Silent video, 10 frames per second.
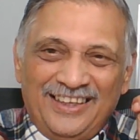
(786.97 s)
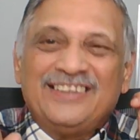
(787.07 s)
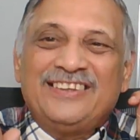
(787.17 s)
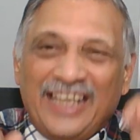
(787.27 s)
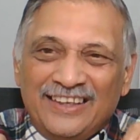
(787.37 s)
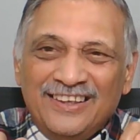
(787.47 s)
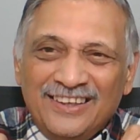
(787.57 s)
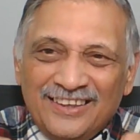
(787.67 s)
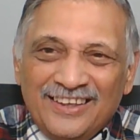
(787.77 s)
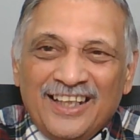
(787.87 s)
Then
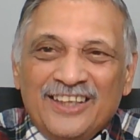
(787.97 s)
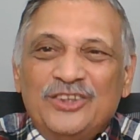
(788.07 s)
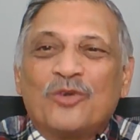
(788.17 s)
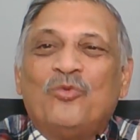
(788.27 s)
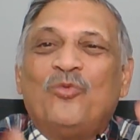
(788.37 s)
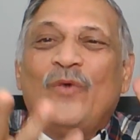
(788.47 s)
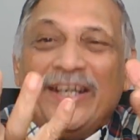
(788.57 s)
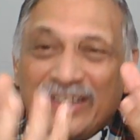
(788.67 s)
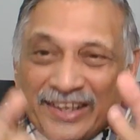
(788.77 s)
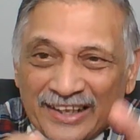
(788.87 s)
your
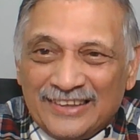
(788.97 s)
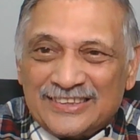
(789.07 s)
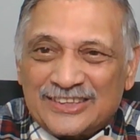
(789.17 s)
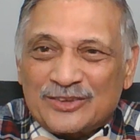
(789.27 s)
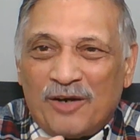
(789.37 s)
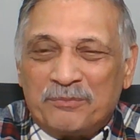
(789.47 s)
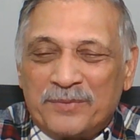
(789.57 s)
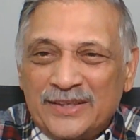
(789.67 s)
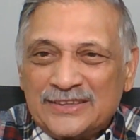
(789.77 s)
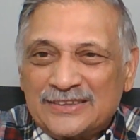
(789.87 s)
ventricles
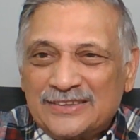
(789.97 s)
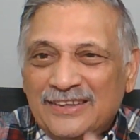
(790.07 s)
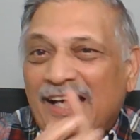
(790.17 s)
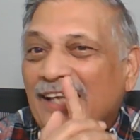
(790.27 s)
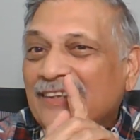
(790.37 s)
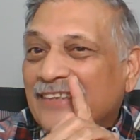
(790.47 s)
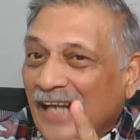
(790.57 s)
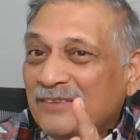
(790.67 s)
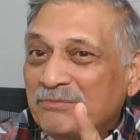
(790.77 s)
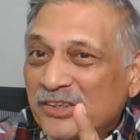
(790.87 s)
compress, and
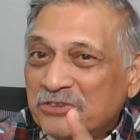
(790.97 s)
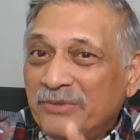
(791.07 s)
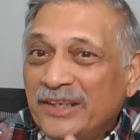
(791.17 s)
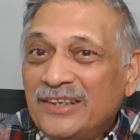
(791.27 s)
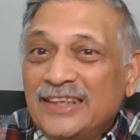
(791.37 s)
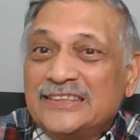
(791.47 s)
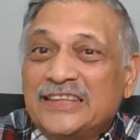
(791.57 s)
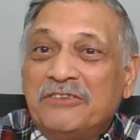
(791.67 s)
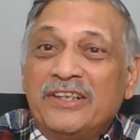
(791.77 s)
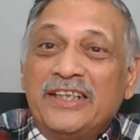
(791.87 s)
that measurement is
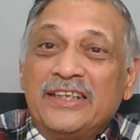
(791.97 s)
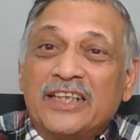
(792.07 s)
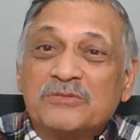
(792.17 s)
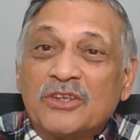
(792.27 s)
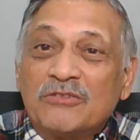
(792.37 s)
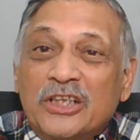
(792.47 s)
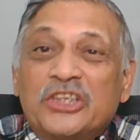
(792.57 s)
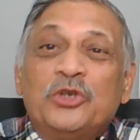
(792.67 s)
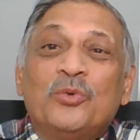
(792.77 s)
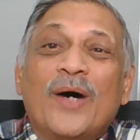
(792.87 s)
given in terms of the
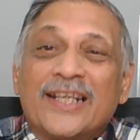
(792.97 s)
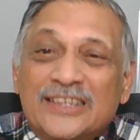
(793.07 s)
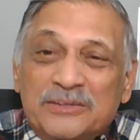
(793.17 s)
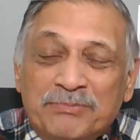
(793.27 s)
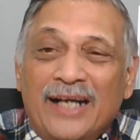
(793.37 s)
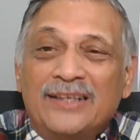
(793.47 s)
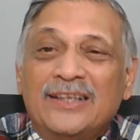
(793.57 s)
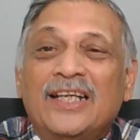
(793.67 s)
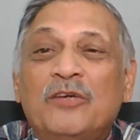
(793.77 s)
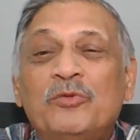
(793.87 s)
QRS part,
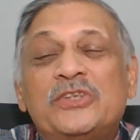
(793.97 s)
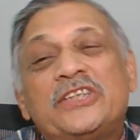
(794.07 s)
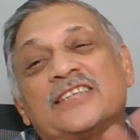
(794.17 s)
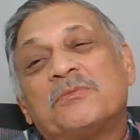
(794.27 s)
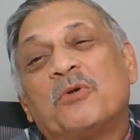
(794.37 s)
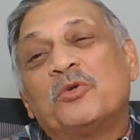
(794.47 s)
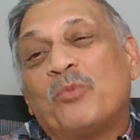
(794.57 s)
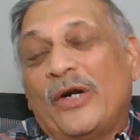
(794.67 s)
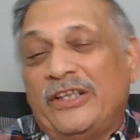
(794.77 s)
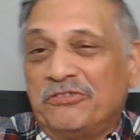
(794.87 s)
which takes about
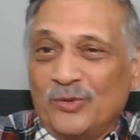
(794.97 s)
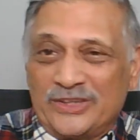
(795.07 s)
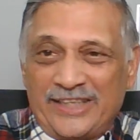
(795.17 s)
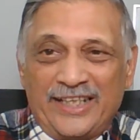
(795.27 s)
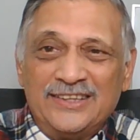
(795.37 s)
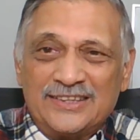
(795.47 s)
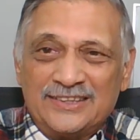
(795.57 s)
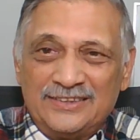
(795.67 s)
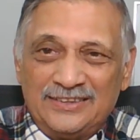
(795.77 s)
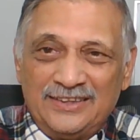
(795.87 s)
0.4 seconds.
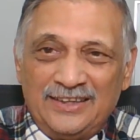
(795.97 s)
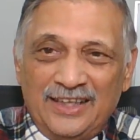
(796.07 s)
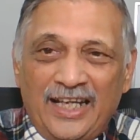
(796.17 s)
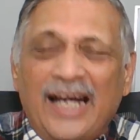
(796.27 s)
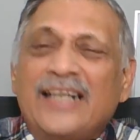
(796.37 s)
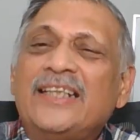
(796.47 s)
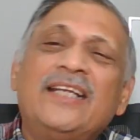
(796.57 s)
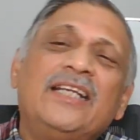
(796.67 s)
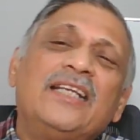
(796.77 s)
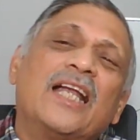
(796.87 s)
And
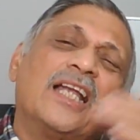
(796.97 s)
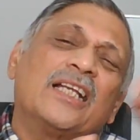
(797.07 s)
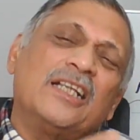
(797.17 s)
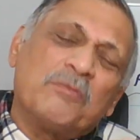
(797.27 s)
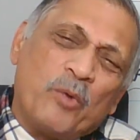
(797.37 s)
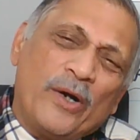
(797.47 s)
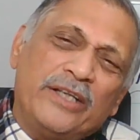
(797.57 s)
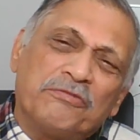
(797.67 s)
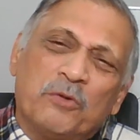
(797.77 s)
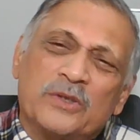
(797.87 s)
then in another
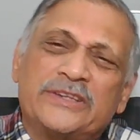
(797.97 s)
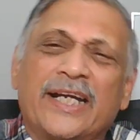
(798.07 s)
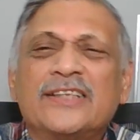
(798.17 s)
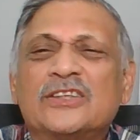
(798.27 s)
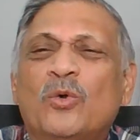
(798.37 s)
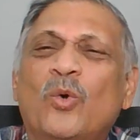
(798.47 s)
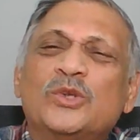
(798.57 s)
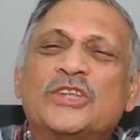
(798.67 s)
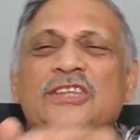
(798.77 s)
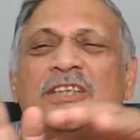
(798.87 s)
0.4 seconds the
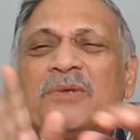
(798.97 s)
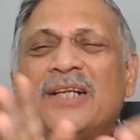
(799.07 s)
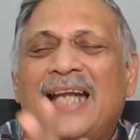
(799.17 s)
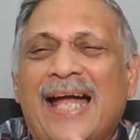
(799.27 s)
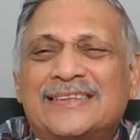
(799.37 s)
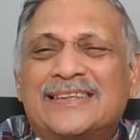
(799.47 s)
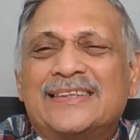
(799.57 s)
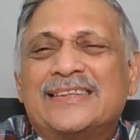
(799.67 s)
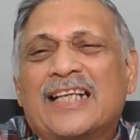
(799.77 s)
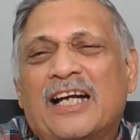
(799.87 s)
whole system
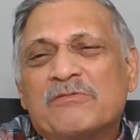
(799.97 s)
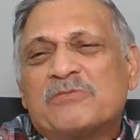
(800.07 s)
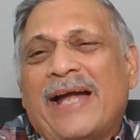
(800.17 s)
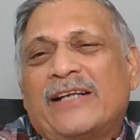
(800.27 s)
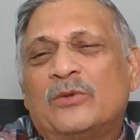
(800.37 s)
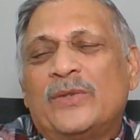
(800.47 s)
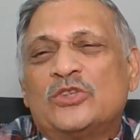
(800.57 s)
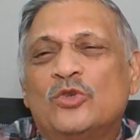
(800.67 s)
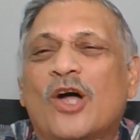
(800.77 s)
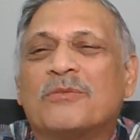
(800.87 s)
relaxes and comes back to its
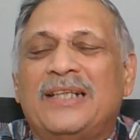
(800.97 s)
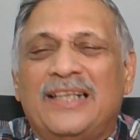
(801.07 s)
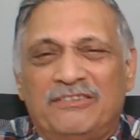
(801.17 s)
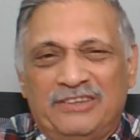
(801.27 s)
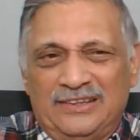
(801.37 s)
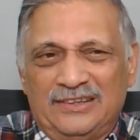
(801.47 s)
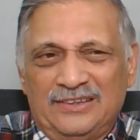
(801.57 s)
normal level,